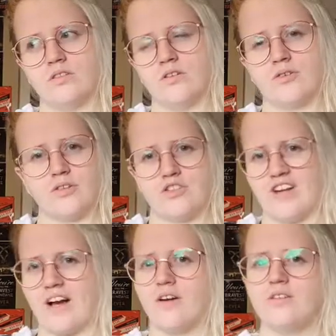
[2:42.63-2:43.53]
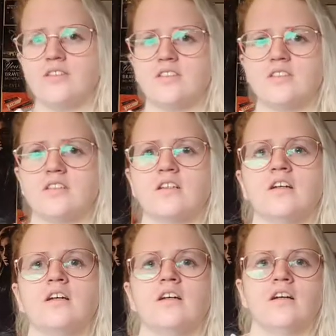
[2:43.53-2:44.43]
through the shadows
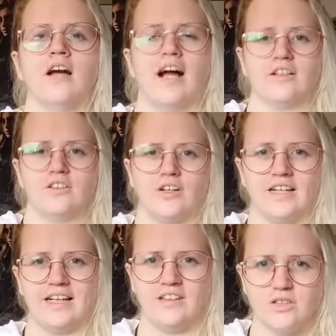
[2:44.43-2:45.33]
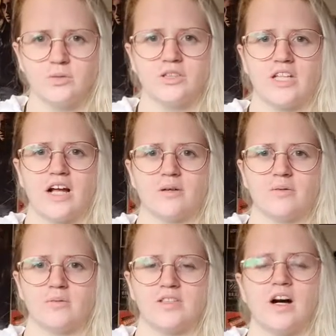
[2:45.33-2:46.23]
and turn into a shadow
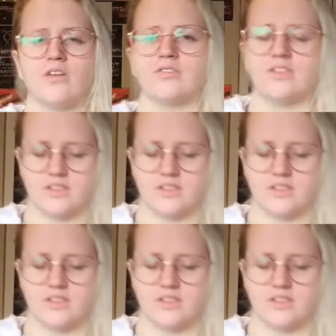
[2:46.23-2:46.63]
himself.